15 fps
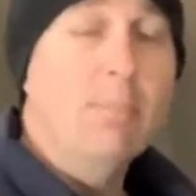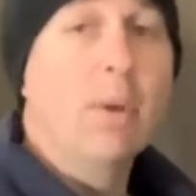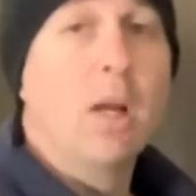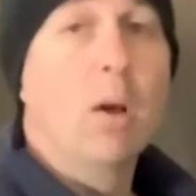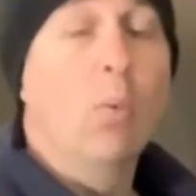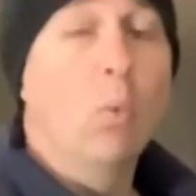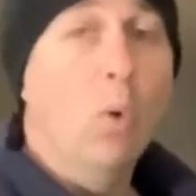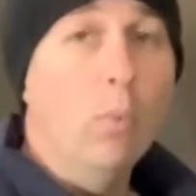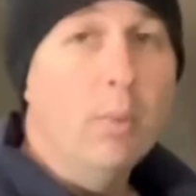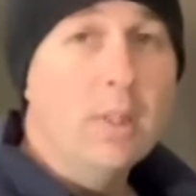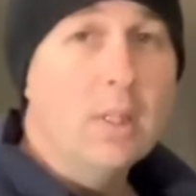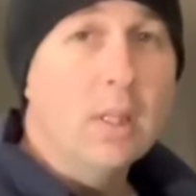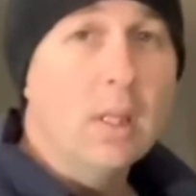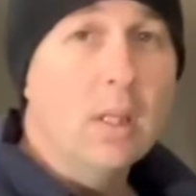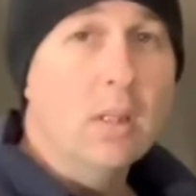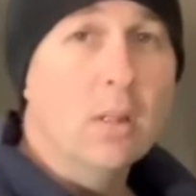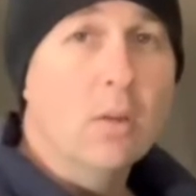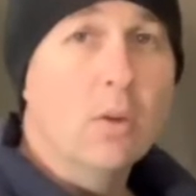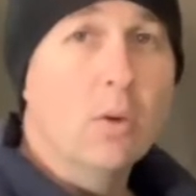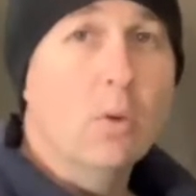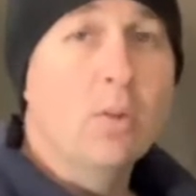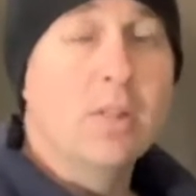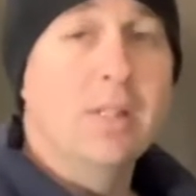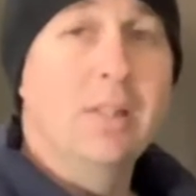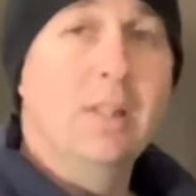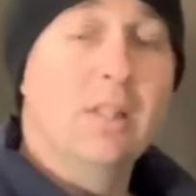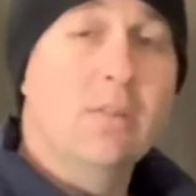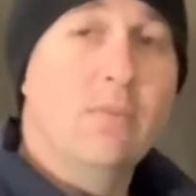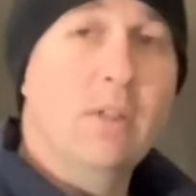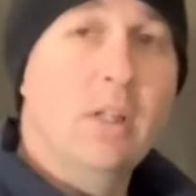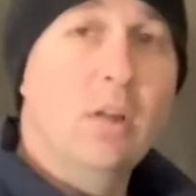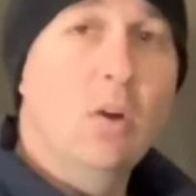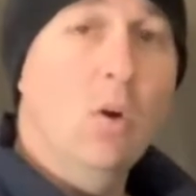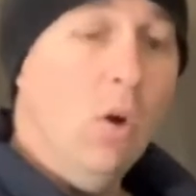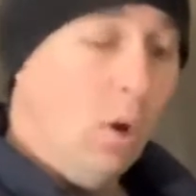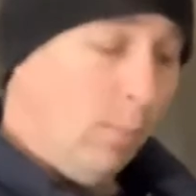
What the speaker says: but I won't be digging into those in this video